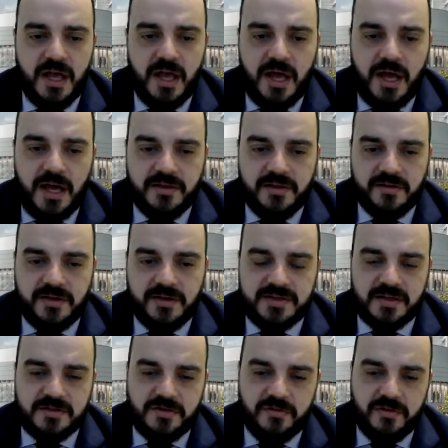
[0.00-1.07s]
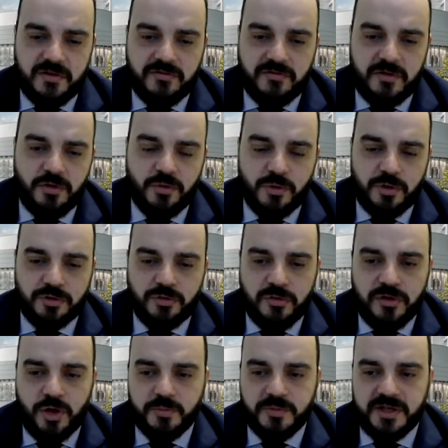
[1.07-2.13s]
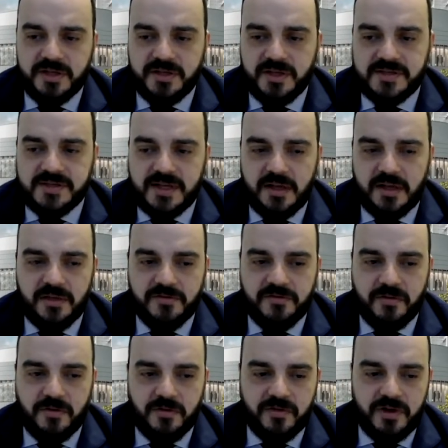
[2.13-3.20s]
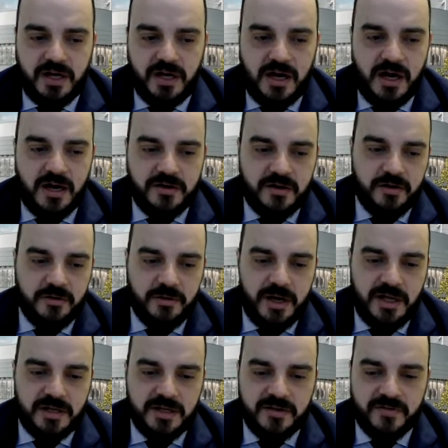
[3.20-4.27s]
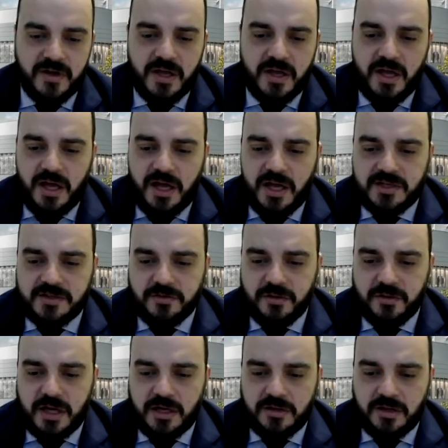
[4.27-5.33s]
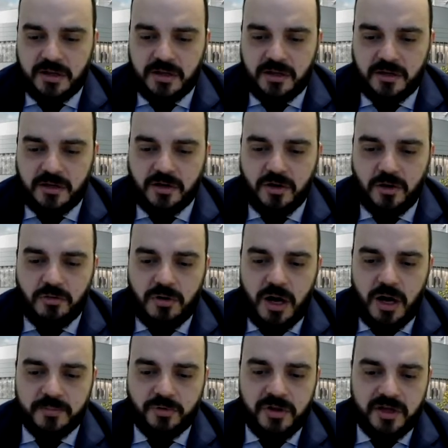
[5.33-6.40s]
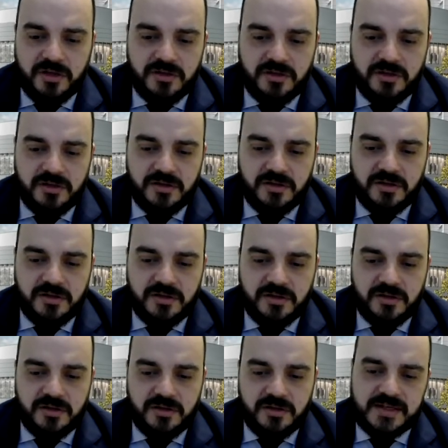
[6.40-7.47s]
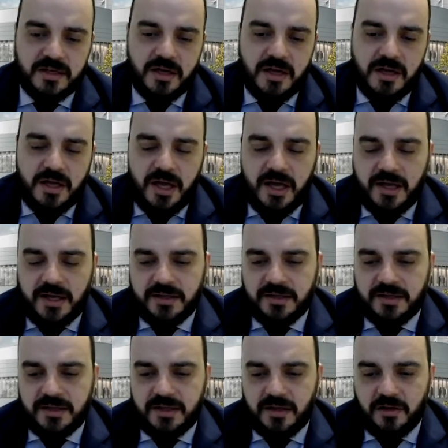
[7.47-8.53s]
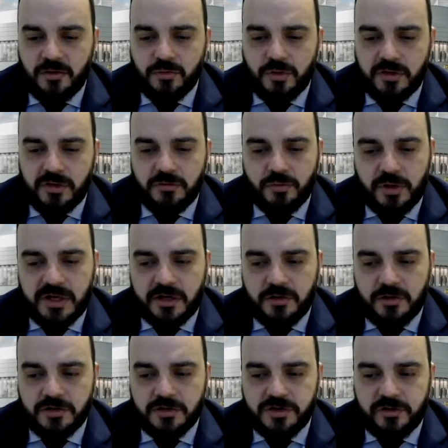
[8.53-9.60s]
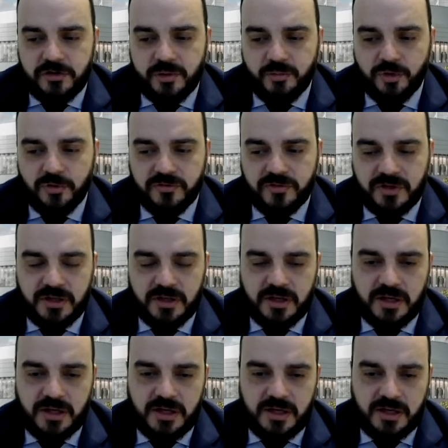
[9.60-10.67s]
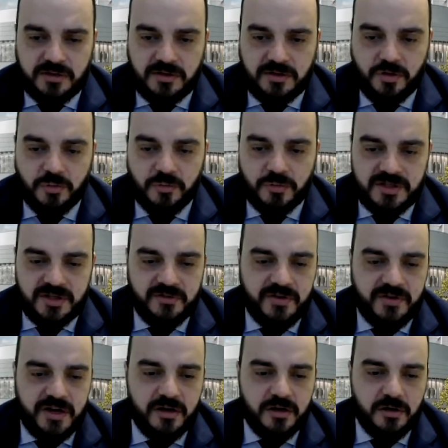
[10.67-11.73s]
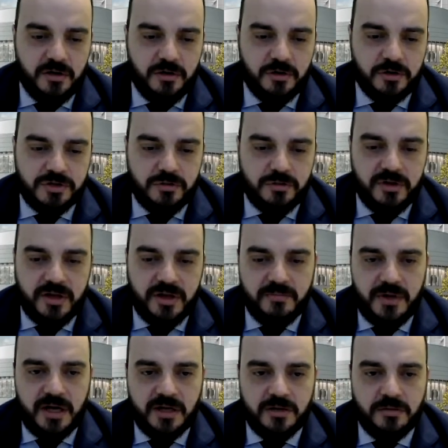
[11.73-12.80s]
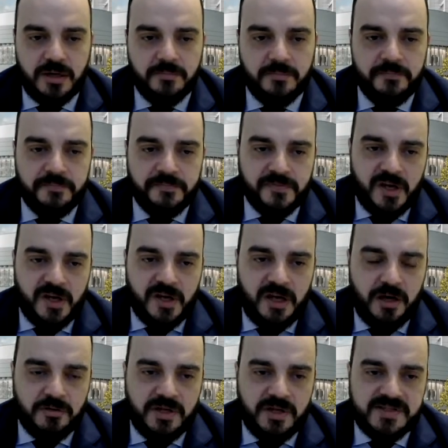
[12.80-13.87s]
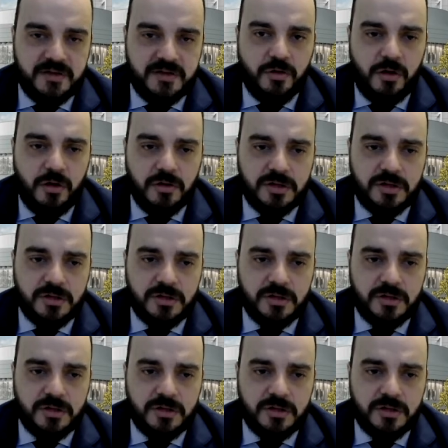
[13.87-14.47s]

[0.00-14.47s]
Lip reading: and the distance of the tumor to the optic disc and the fovea are relative. As we can go up to the disc, and we can also remove tumors very close to the macula. How does it work?